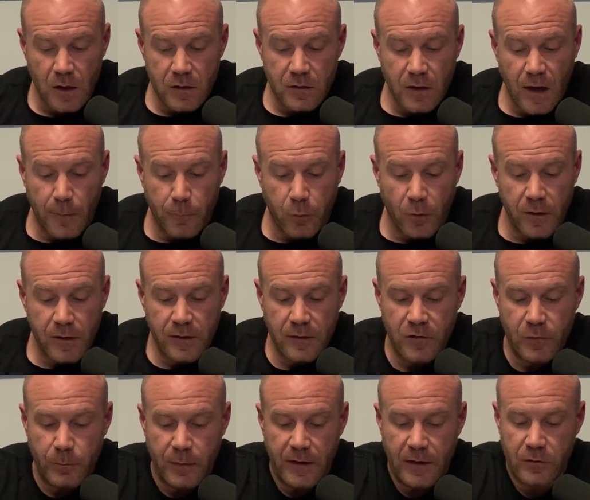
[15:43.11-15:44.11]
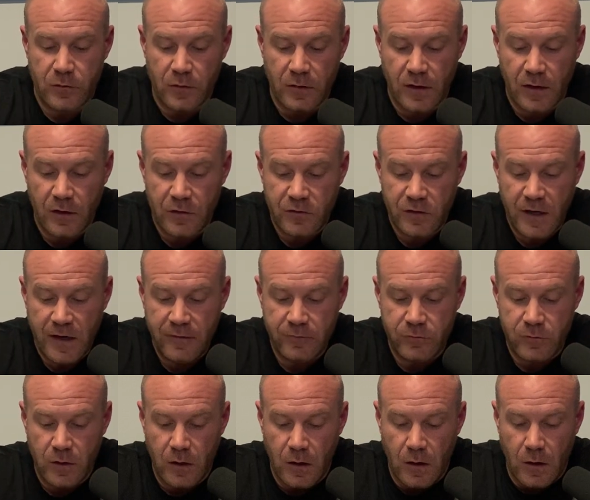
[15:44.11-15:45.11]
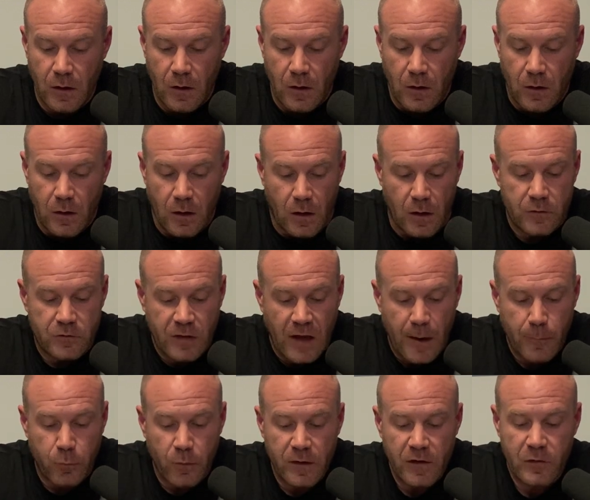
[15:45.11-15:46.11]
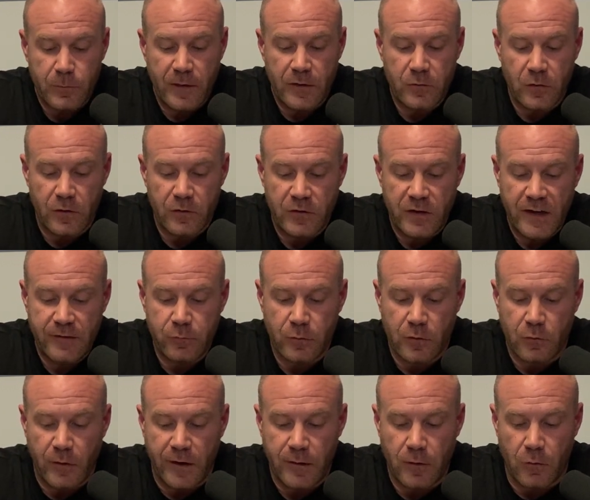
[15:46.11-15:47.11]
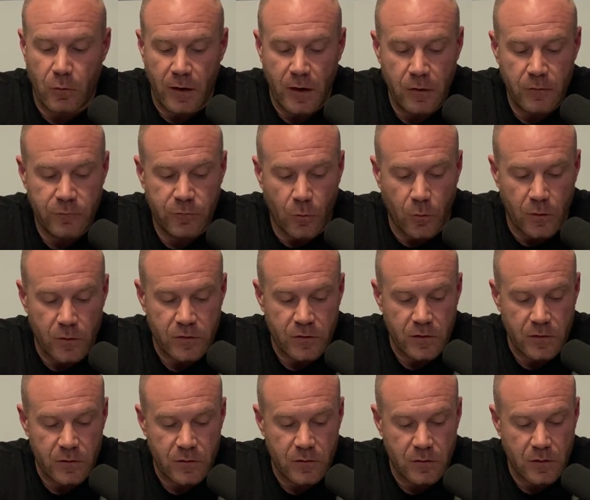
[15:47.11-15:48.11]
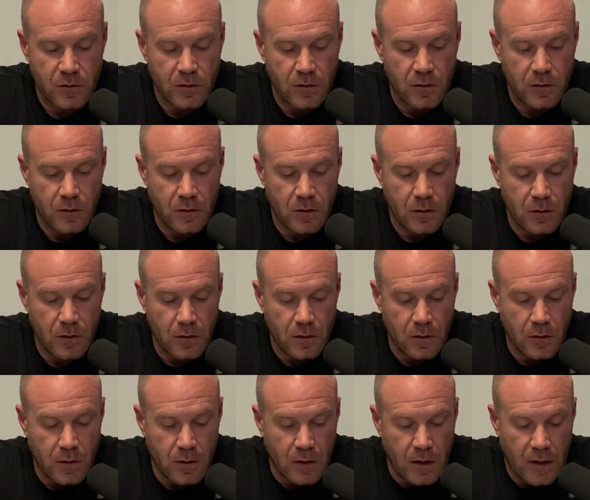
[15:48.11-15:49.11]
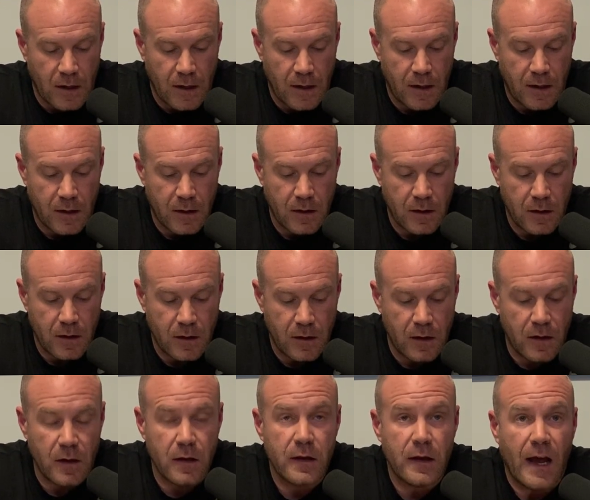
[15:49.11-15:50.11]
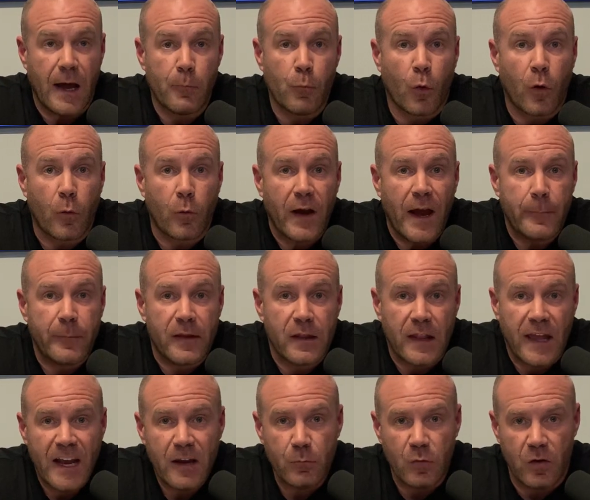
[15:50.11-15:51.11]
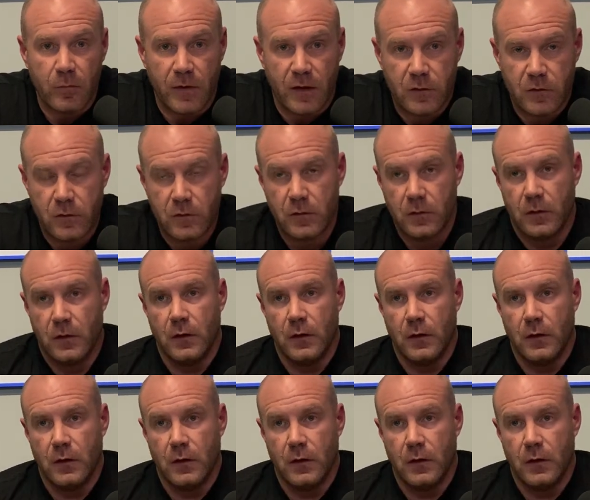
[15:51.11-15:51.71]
top running speeds are not achieved. Our top running speeds are achieved with greater ground forces, not more rapid leg movements.